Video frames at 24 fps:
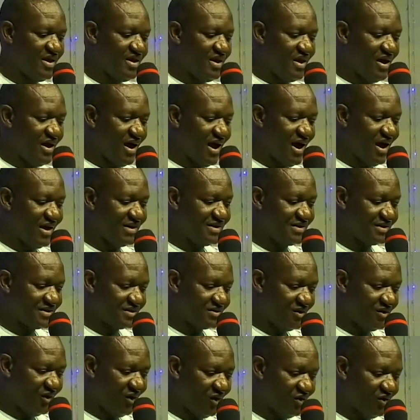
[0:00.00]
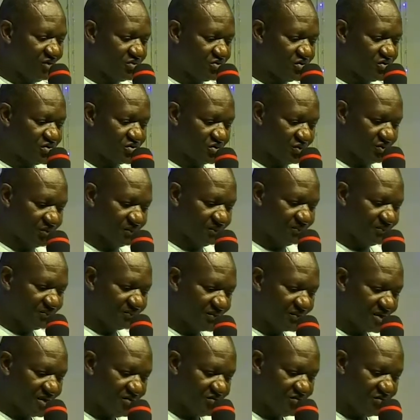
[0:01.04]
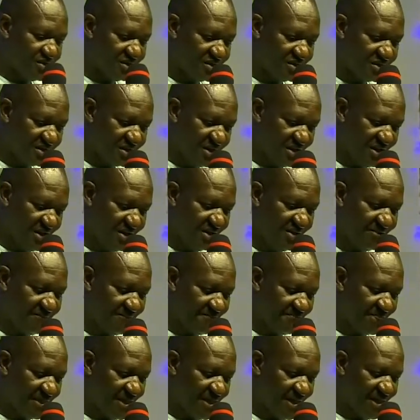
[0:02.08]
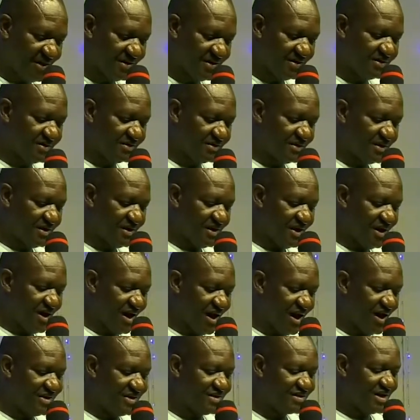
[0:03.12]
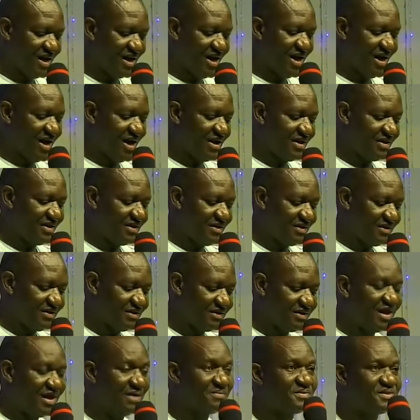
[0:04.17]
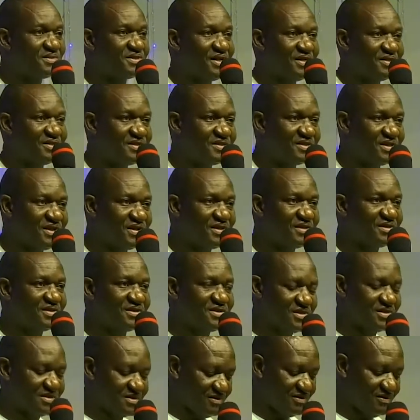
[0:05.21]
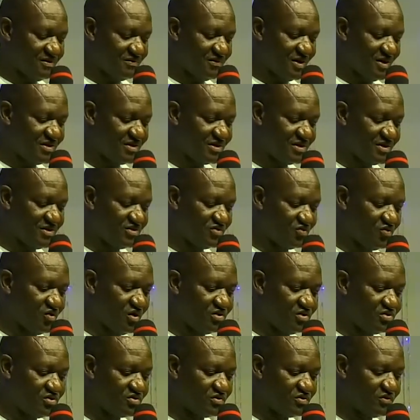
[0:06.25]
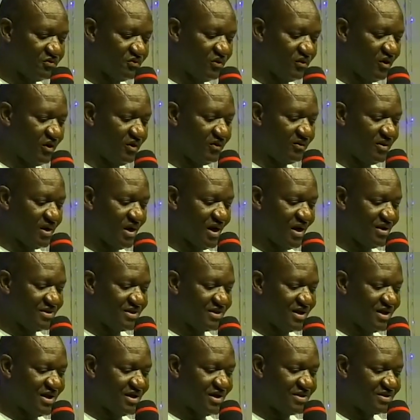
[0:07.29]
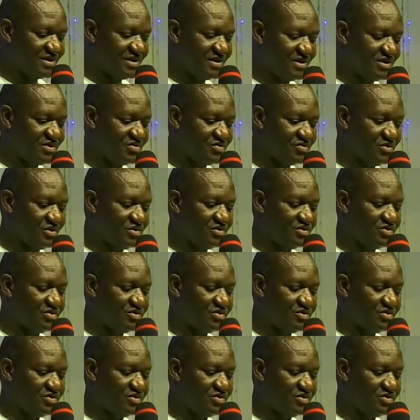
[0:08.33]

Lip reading: And also, we see in Isaiah chapter 6, verses 1 to 4, Isaiah 6, 1 to